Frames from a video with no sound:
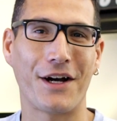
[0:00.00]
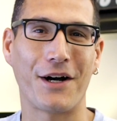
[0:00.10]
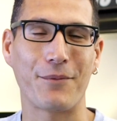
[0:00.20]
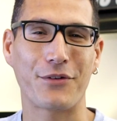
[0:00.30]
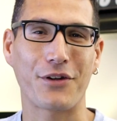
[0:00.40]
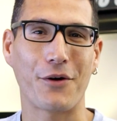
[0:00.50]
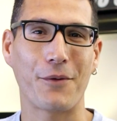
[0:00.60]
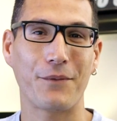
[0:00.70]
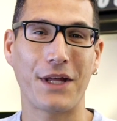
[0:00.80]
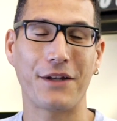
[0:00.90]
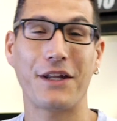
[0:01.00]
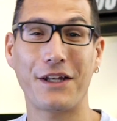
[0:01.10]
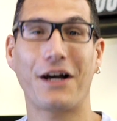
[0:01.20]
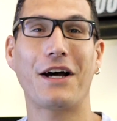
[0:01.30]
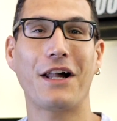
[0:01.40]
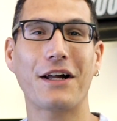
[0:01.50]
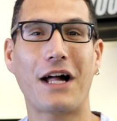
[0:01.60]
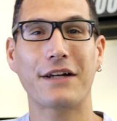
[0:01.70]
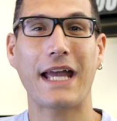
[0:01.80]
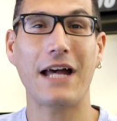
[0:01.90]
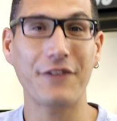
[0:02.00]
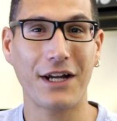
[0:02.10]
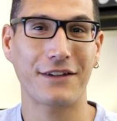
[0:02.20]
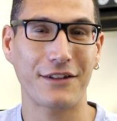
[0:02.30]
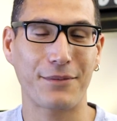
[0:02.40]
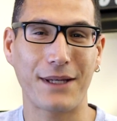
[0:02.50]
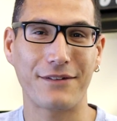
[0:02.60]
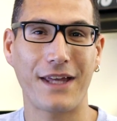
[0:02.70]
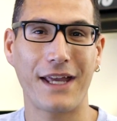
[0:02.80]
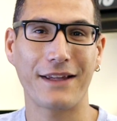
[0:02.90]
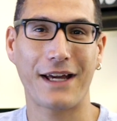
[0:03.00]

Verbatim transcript: Um, so, and, and I'll, I'll caveat this by saying